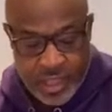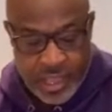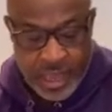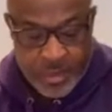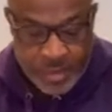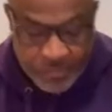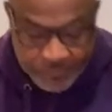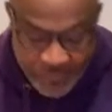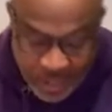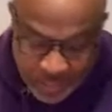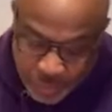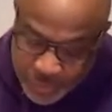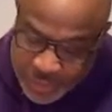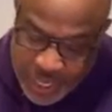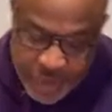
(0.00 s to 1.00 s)
Heavenly Father,
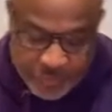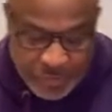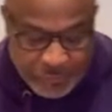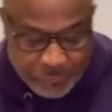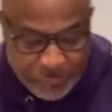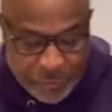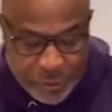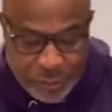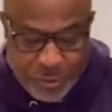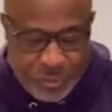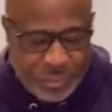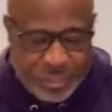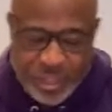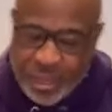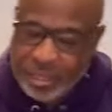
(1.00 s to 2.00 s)
we come before you.
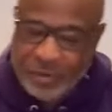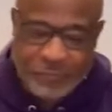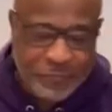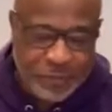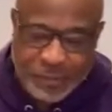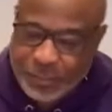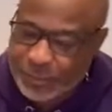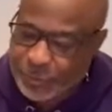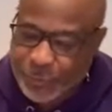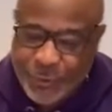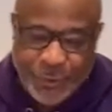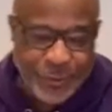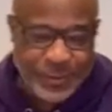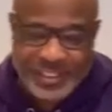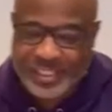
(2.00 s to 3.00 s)
Thank you for this
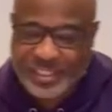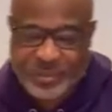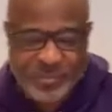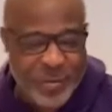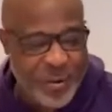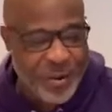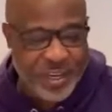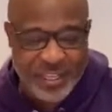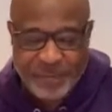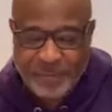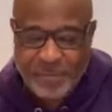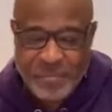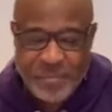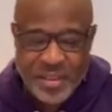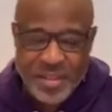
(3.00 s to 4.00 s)
word this morning.
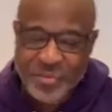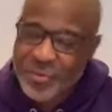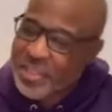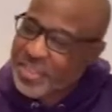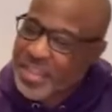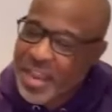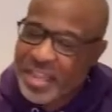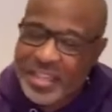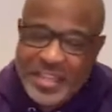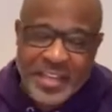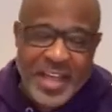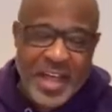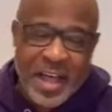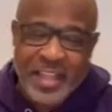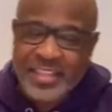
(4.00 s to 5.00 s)
We thank you,
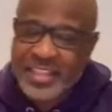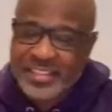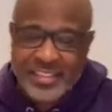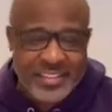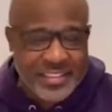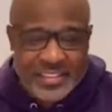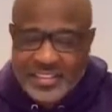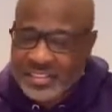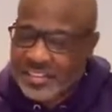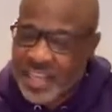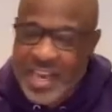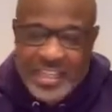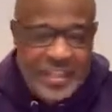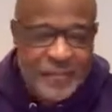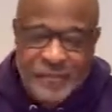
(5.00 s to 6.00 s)
God, that this is
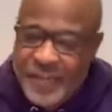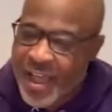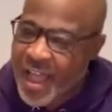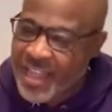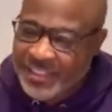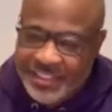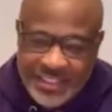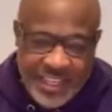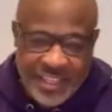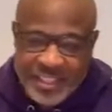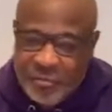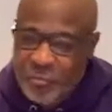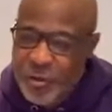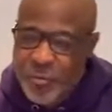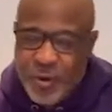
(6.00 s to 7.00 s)
Sanctified Sunday.
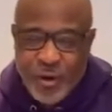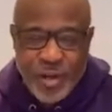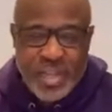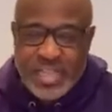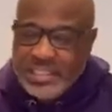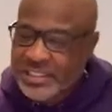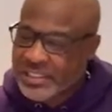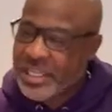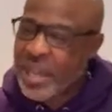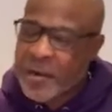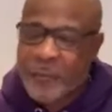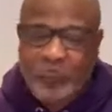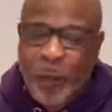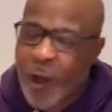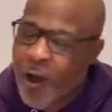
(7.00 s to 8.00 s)
We were set
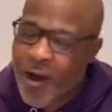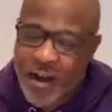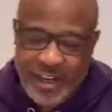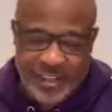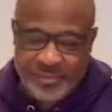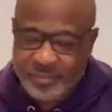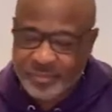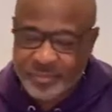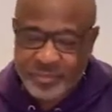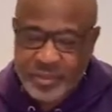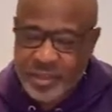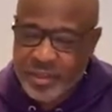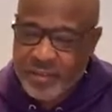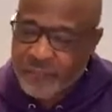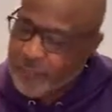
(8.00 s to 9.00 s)
apart
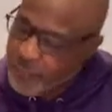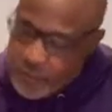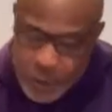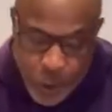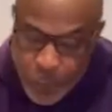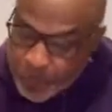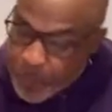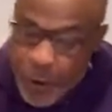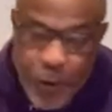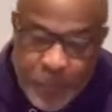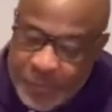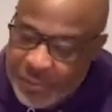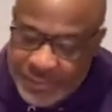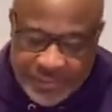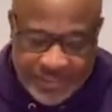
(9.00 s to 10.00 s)
for your
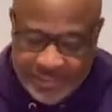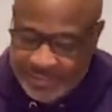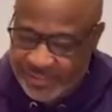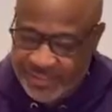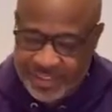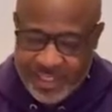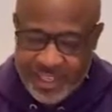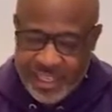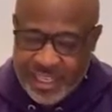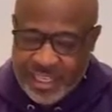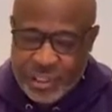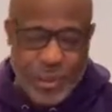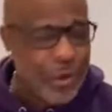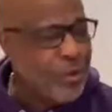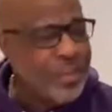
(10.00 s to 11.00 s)
purpose.
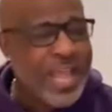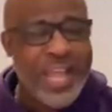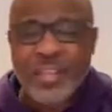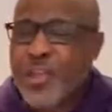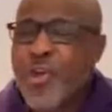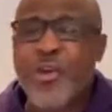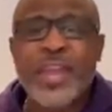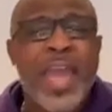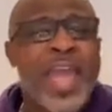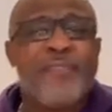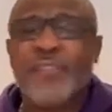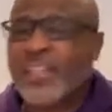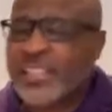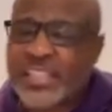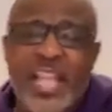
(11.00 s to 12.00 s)
You
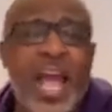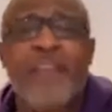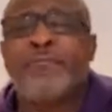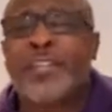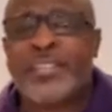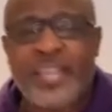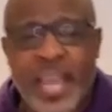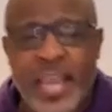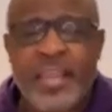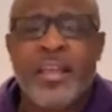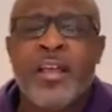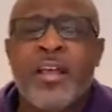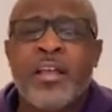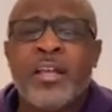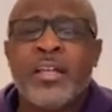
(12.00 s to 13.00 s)
gave us life today
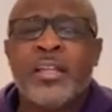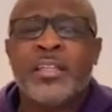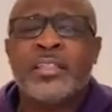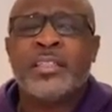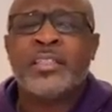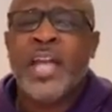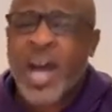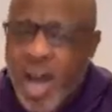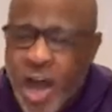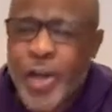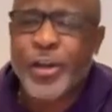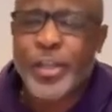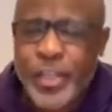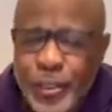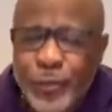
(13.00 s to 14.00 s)
to
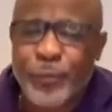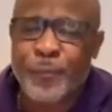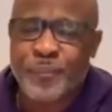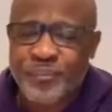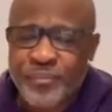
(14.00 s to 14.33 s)
honor you.